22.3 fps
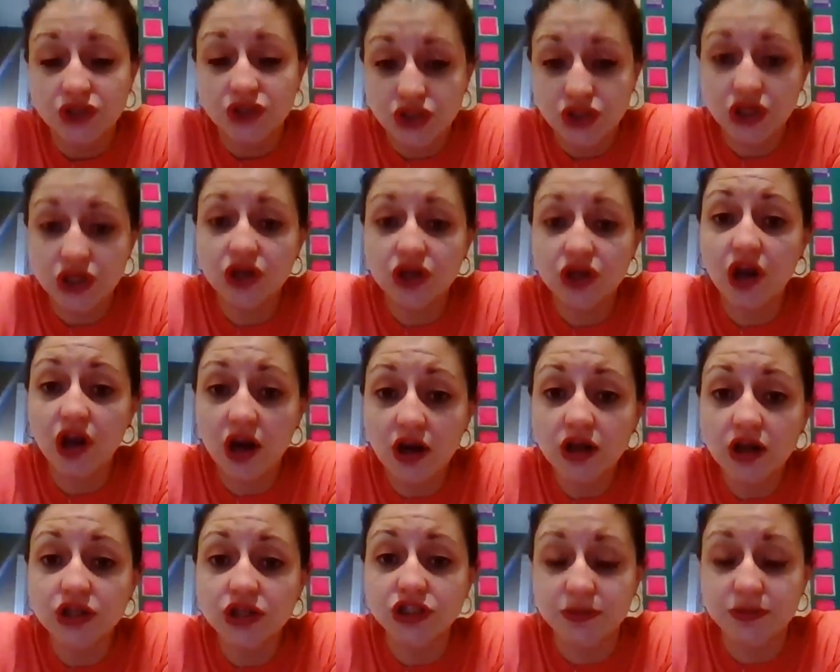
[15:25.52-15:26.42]
she
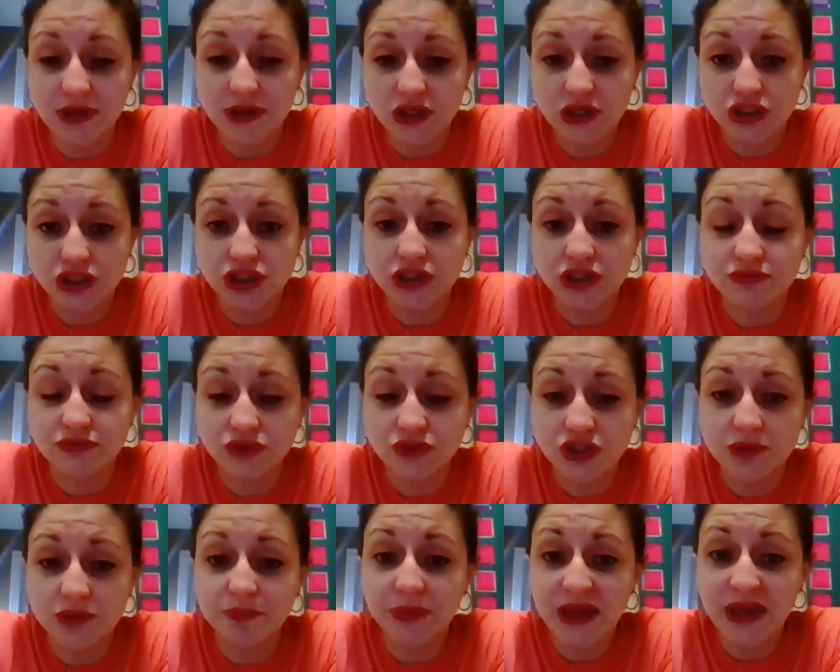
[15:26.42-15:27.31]
encouraged me. She
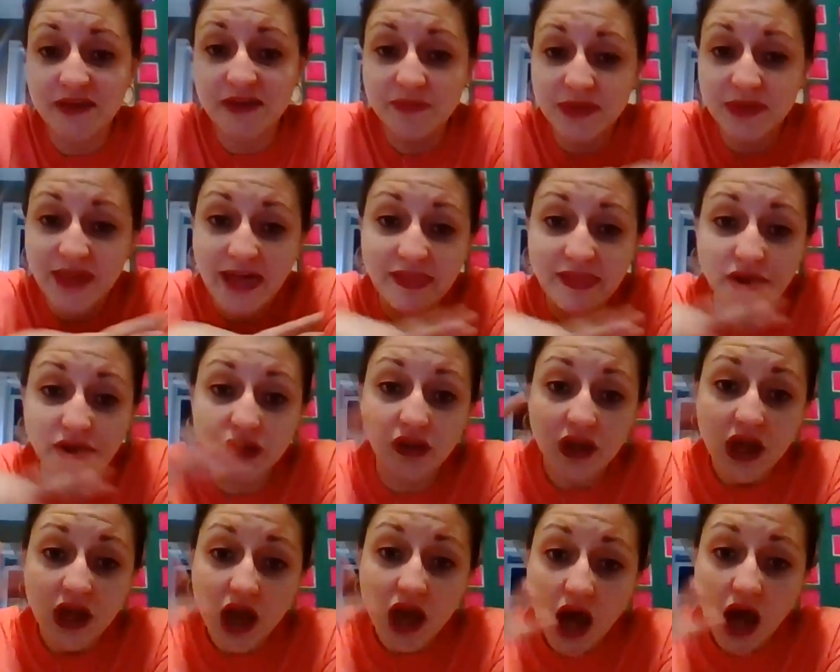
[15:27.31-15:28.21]
she gave me that
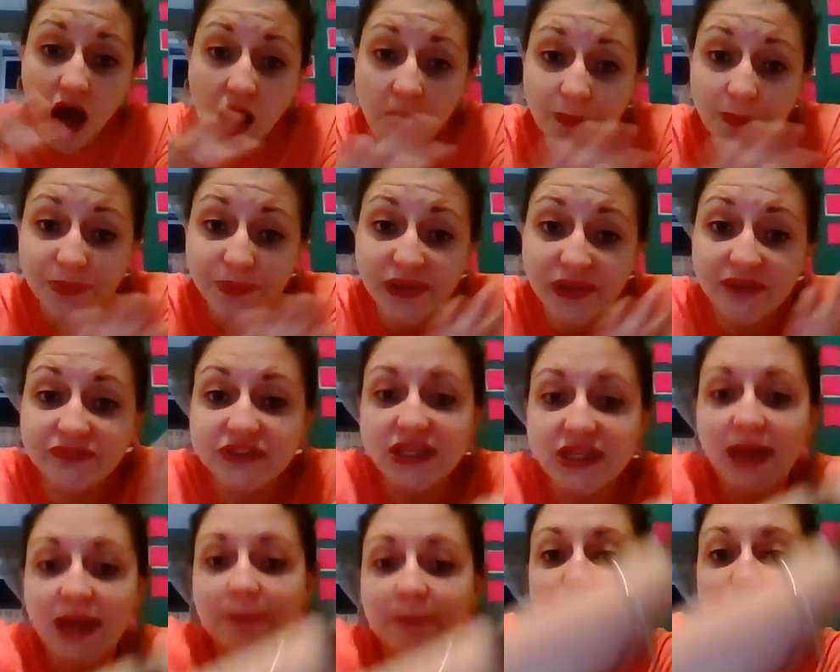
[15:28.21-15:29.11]
little
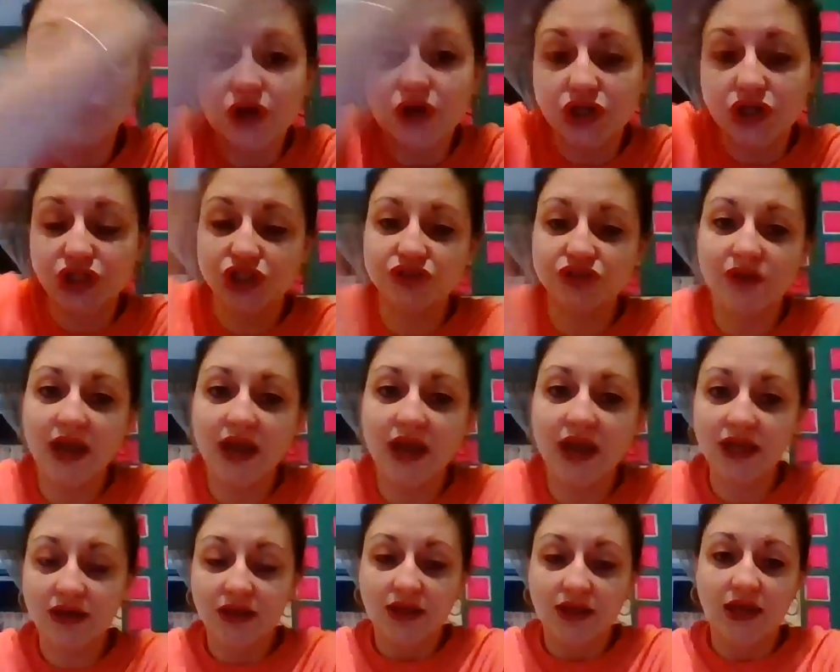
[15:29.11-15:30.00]
uplifting push,
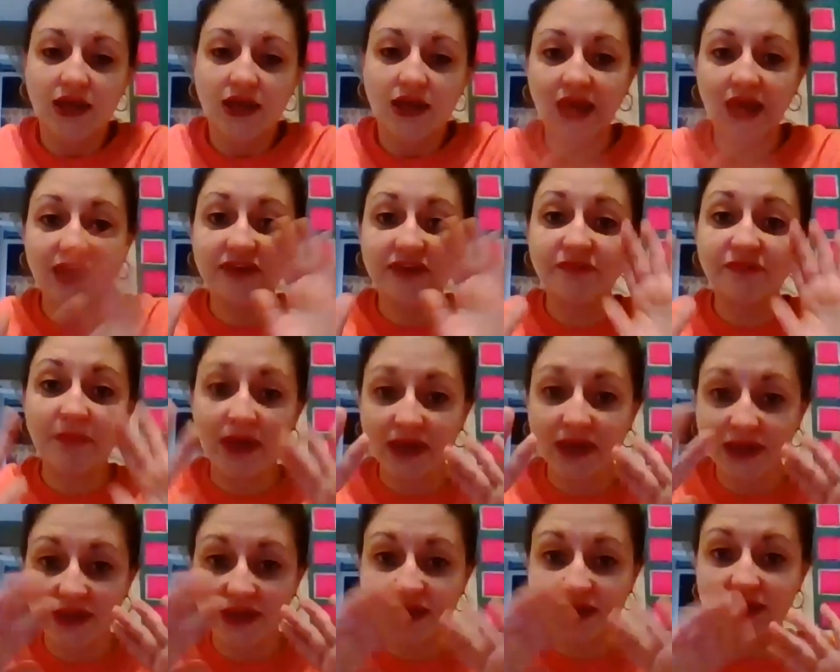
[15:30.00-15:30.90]
right? And I give
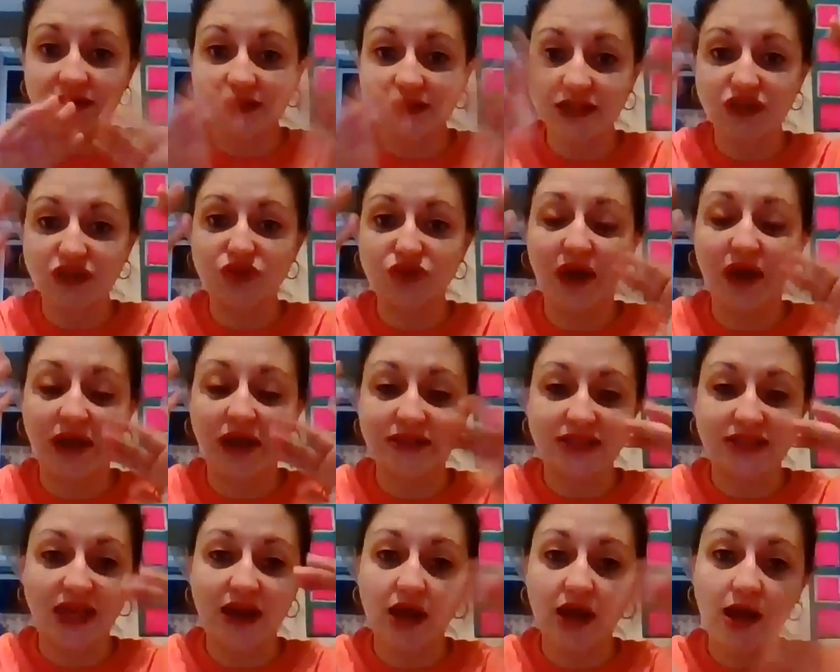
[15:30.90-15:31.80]
my kids and you guys
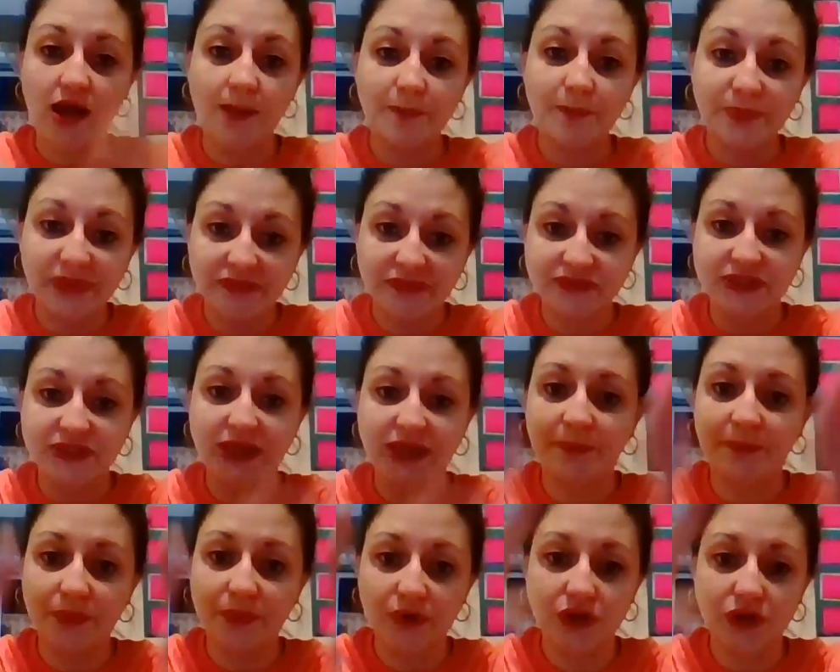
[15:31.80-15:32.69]
that
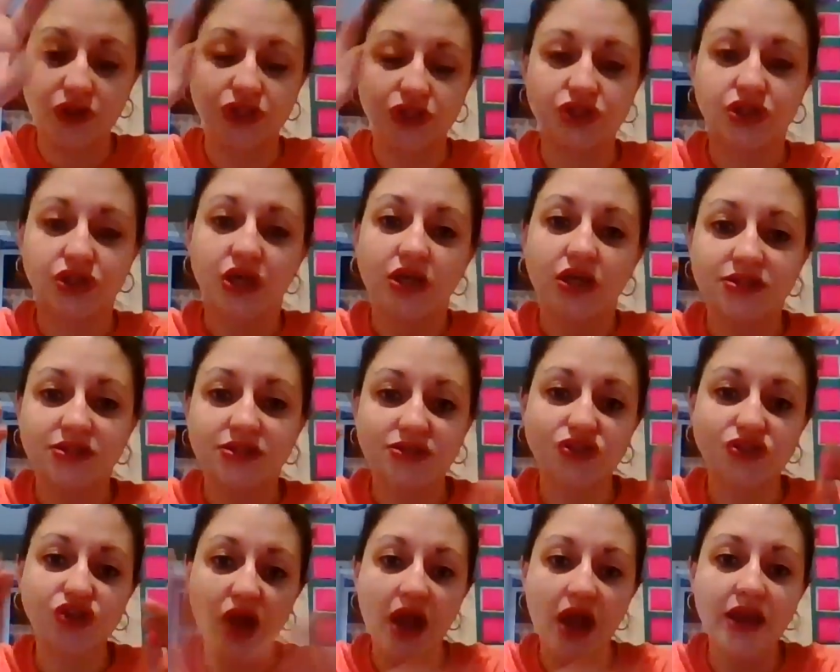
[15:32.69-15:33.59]
uplifting push
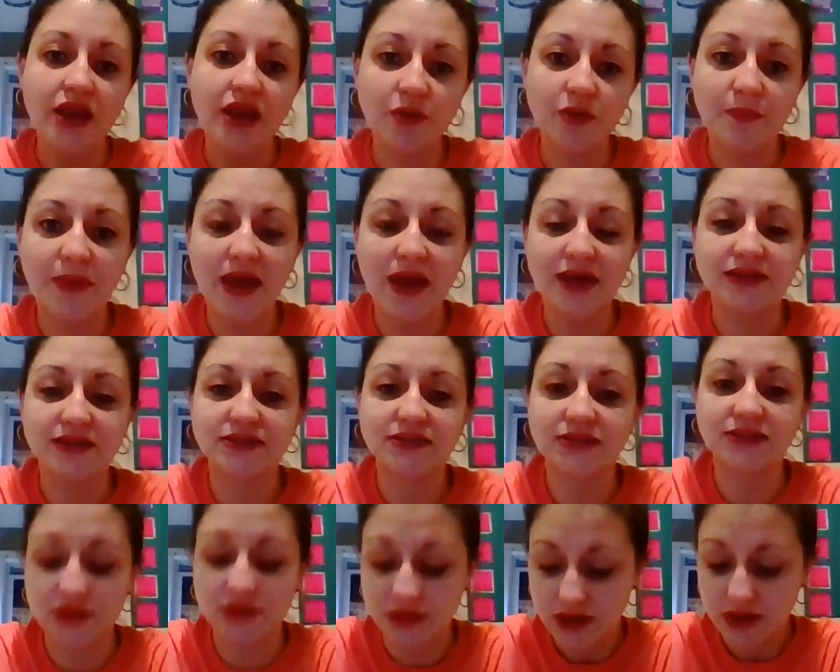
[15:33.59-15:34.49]
to try your best
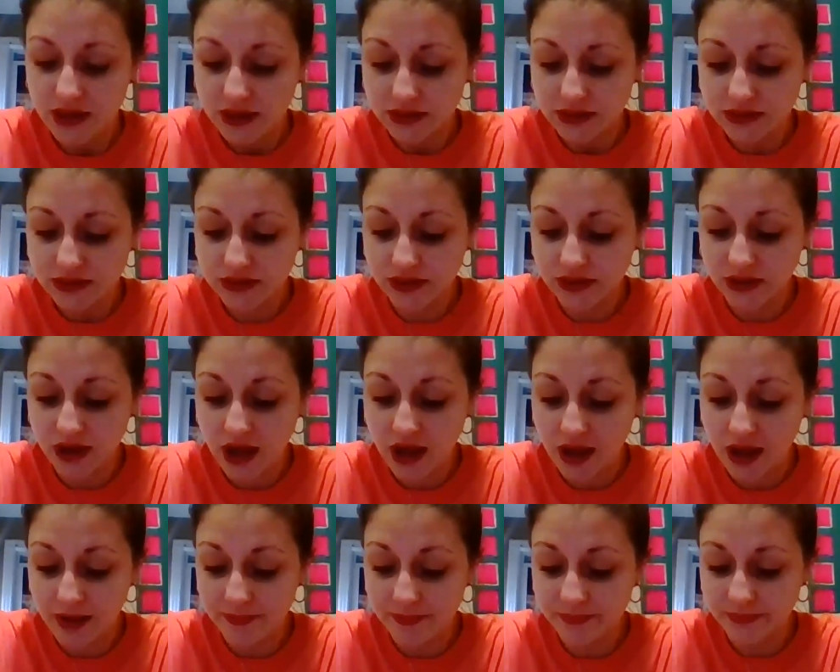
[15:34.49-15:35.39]
and to
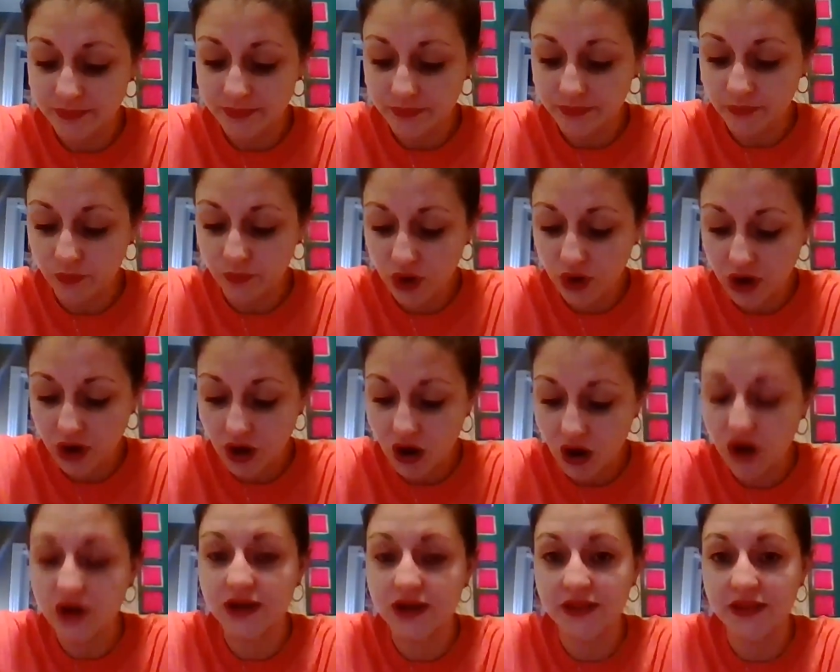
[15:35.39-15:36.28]
um, work
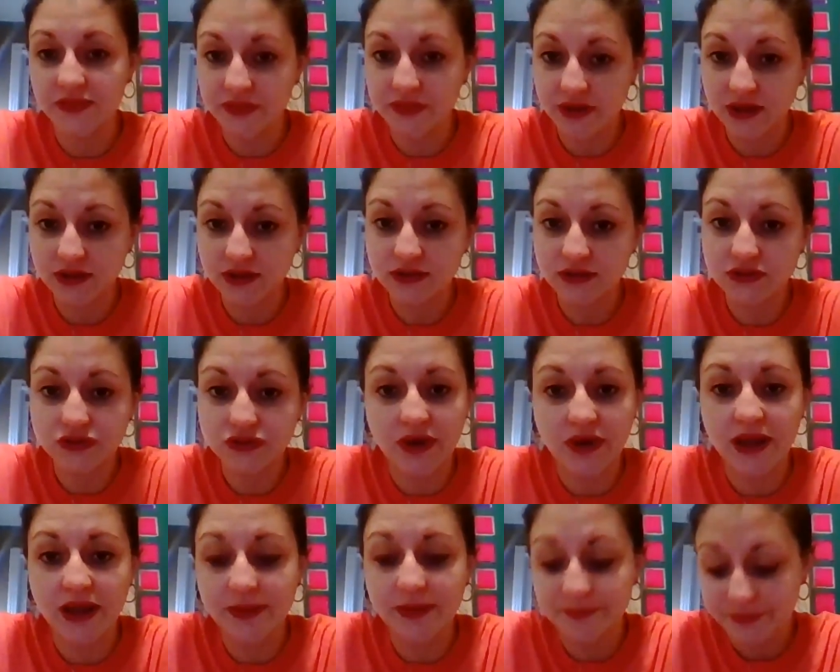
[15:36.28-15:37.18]
hard at things,
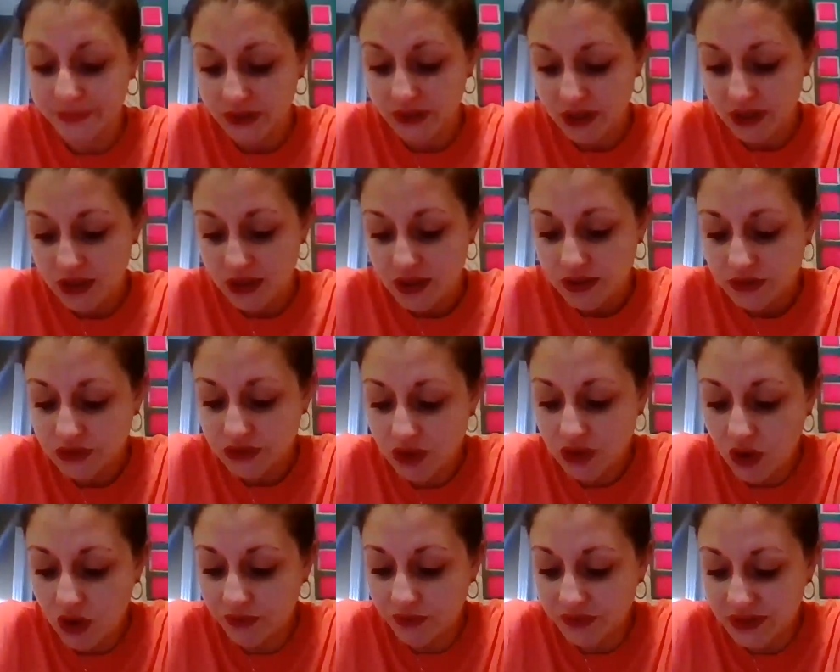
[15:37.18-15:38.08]
right?
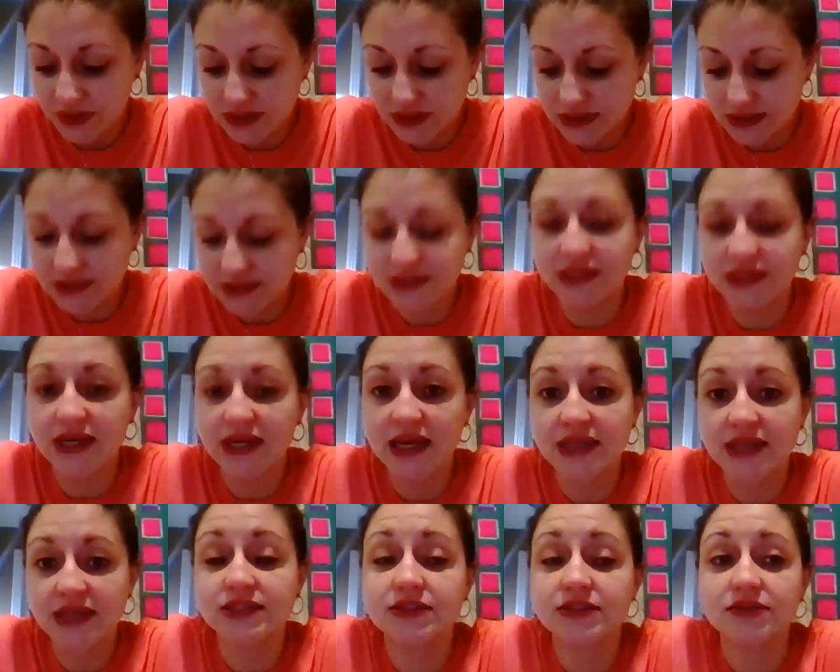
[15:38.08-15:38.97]
So this is
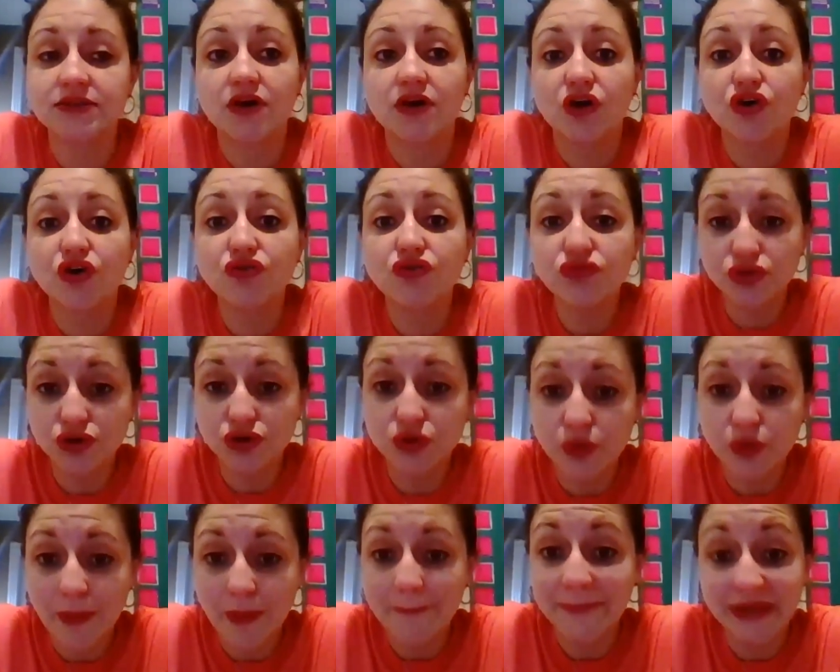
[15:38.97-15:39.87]
today's
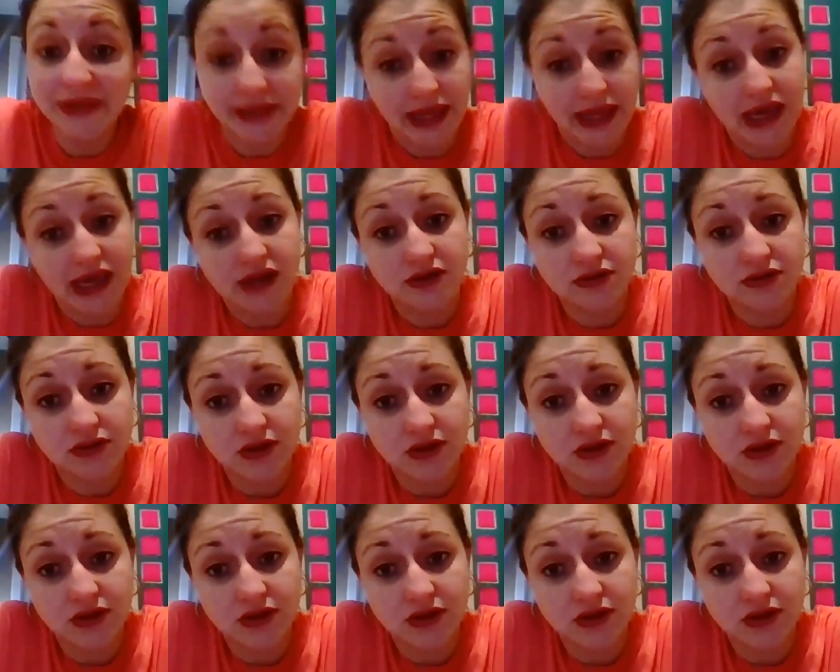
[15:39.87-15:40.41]
crew plan.